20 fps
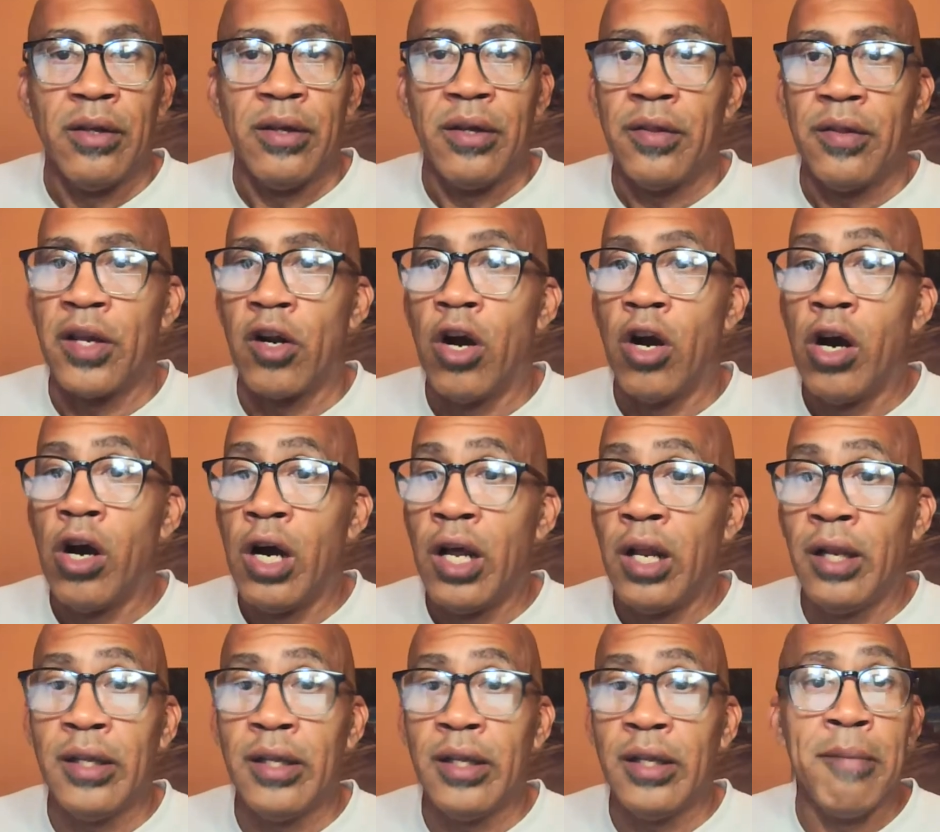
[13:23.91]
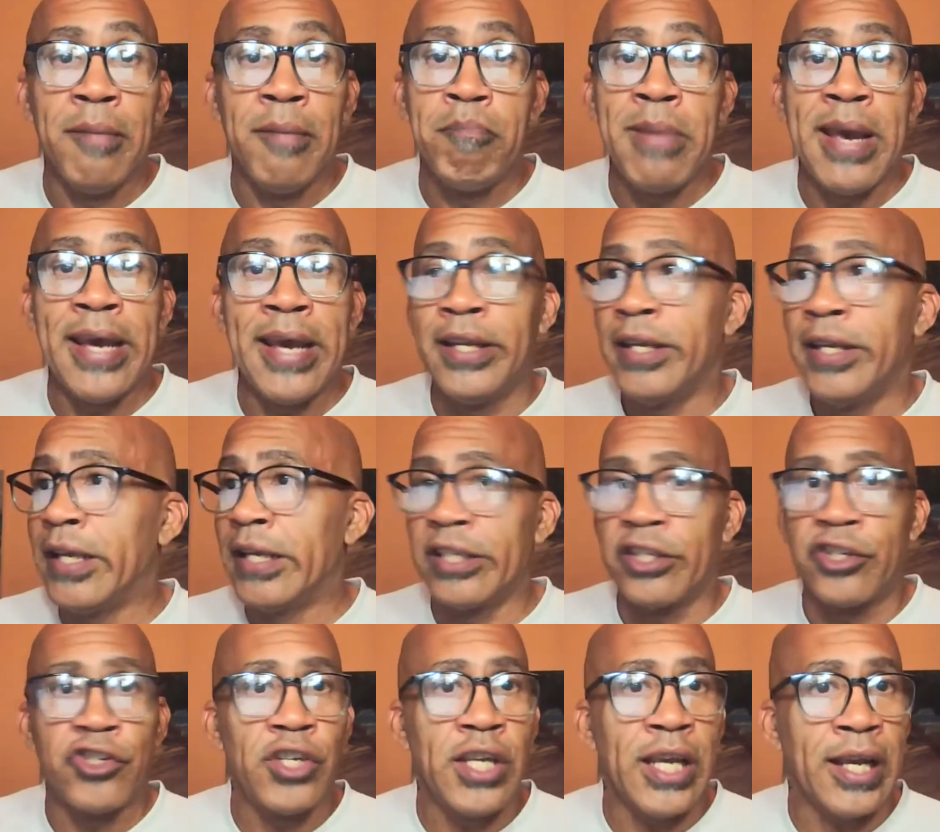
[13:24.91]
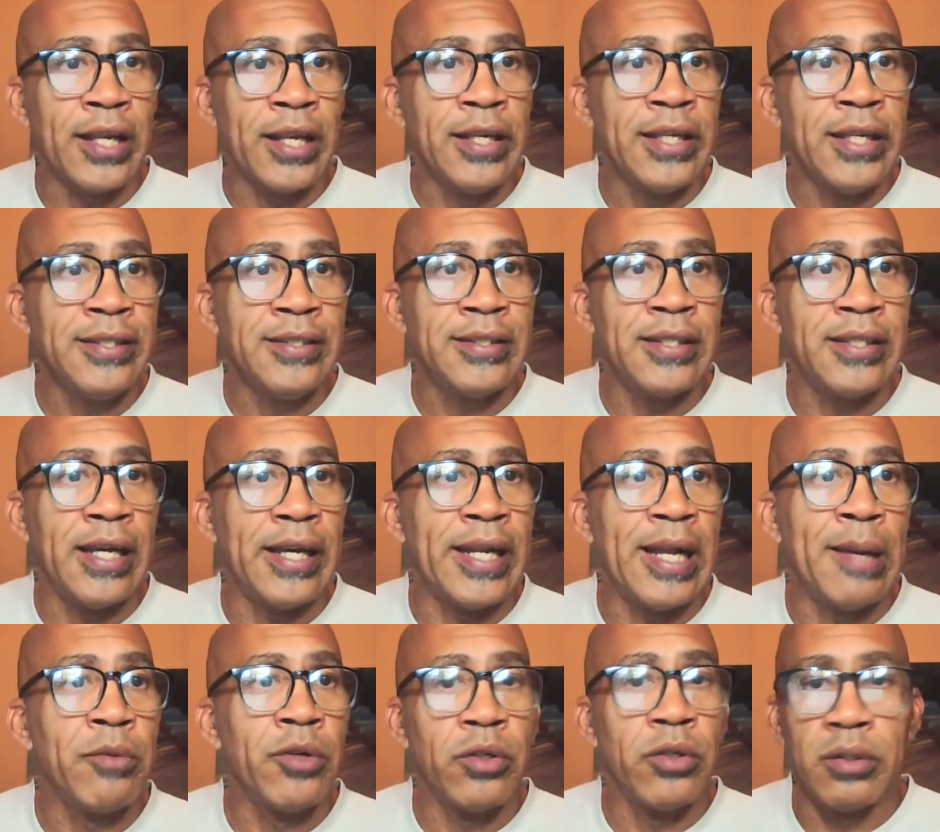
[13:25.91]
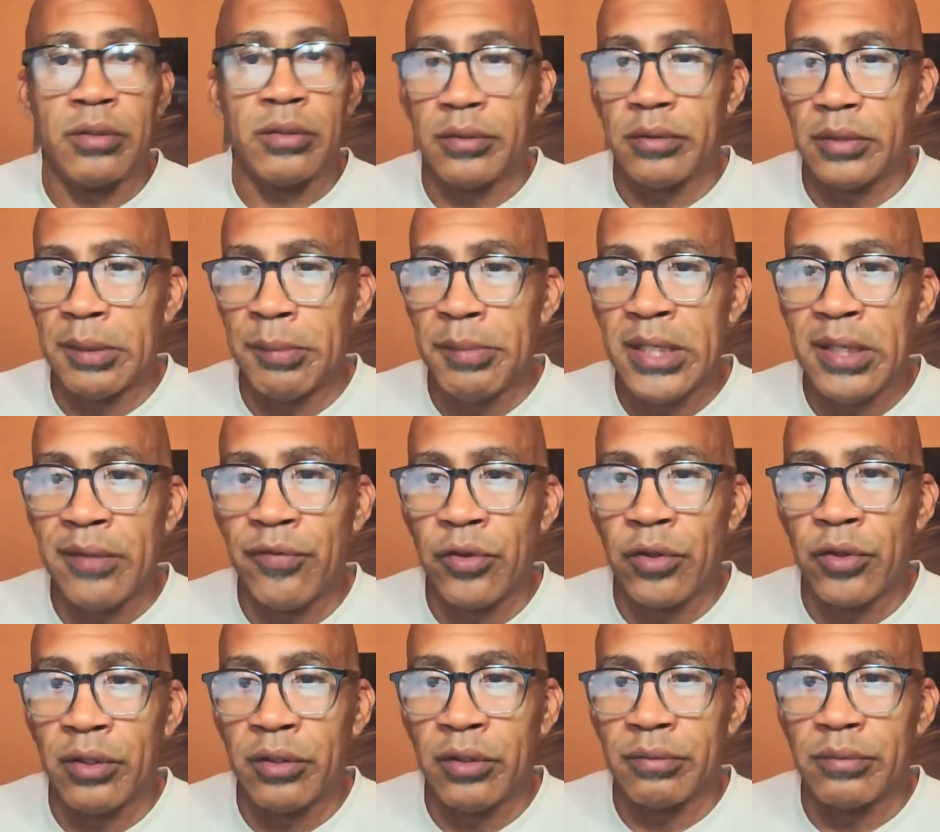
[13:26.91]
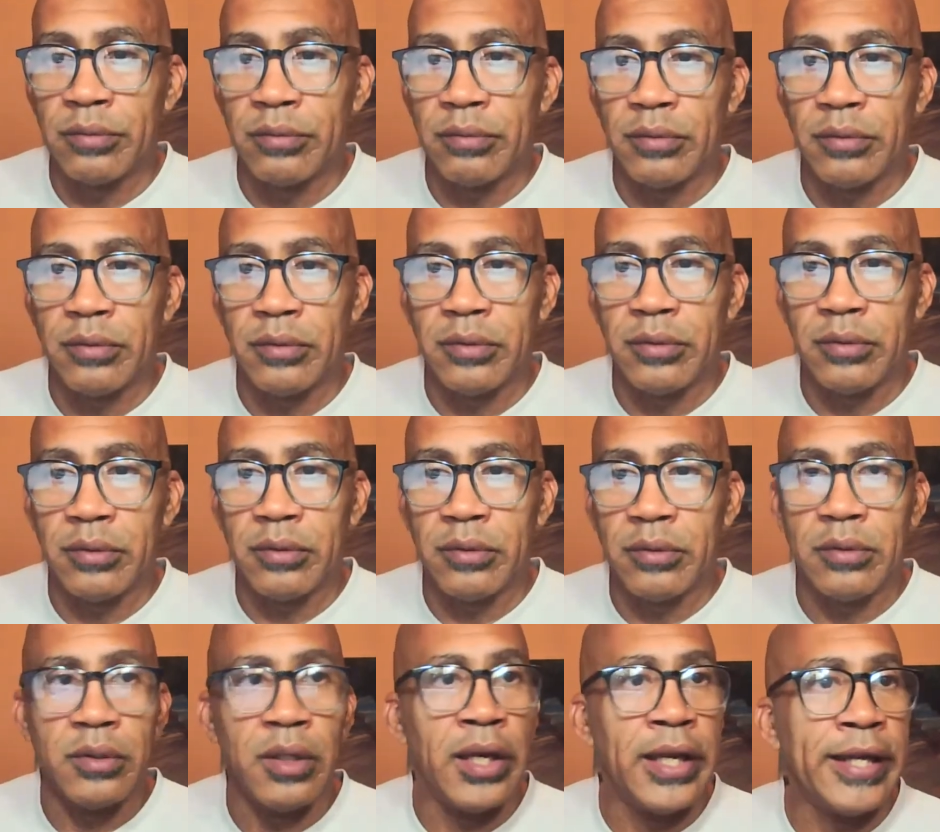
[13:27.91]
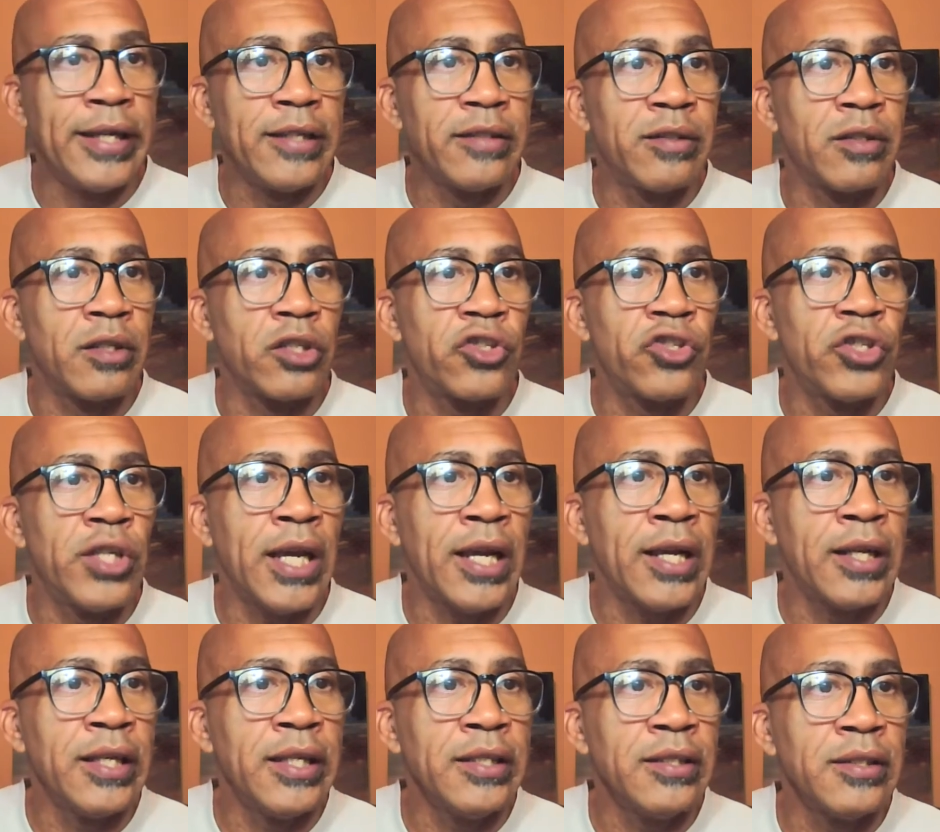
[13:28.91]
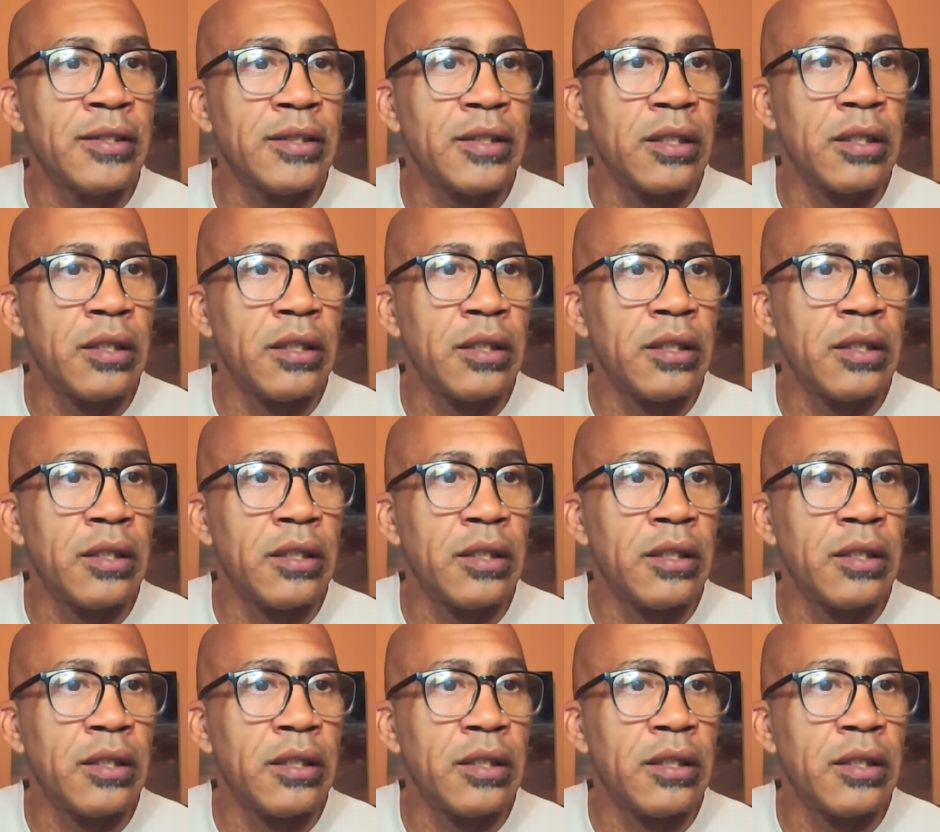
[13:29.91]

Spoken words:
They're all embedded in a checklist, and let me give you the link to the checklist.